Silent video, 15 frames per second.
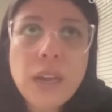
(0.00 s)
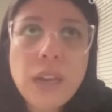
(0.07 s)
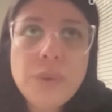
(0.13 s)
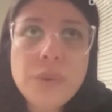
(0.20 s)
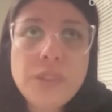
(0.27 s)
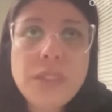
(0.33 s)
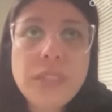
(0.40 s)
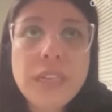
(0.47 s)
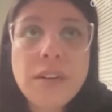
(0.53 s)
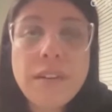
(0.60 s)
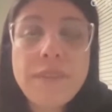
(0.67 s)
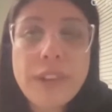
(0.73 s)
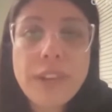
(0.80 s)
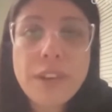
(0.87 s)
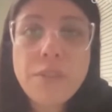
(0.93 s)
It was seen
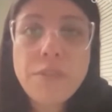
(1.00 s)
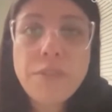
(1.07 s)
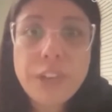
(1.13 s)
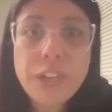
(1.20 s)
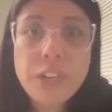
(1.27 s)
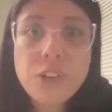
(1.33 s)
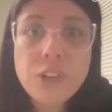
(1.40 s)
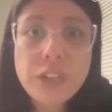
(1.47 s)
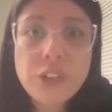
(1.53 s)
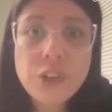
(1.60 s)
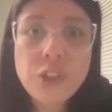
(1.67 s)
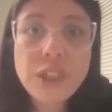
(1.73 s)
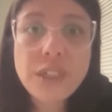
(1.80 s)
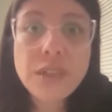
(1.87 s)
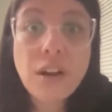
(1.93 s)
on video footage that
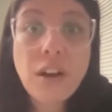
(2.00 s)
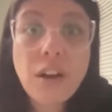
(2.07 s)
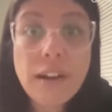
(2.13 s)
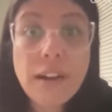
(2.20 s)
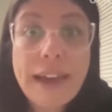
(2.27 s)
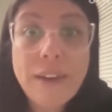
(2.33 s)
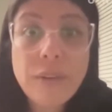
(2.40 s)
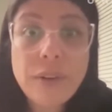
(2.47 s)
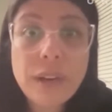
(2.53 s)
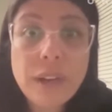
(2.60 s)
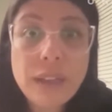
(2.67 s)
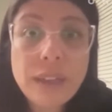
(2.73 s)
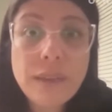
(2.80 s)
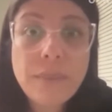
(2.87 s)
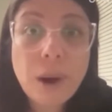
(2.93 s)
she hung out
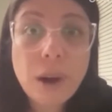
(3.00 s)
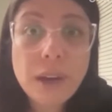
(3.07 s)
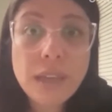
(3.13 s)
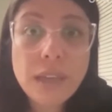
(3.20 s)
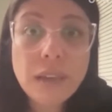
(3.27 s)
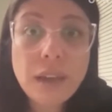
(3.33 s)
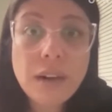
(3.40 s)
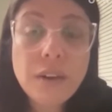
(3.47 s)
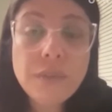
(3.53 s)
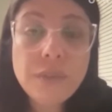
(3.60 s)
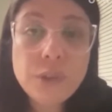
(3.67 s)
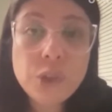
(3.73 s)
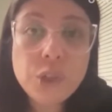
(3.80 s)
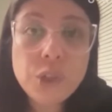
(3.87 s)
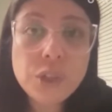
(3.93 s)
in the parking lot of
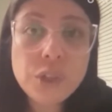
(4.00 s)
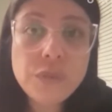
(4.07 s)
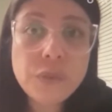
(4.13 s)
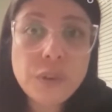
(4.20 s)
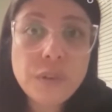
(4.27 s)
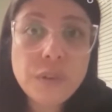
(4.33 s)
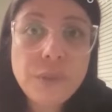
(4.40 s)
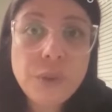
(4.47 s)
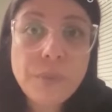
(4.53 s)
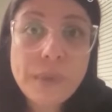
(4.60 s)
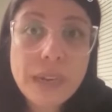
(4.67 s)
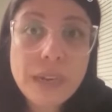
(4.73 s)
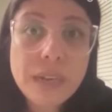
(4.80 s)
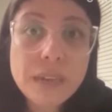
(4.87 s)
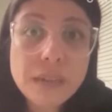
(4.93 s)
the church for a few
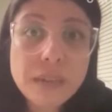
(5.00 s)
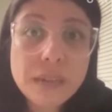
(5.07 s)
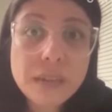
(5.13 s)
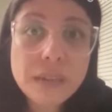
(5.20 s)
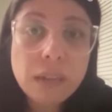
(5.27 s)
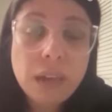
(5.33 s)
minutes.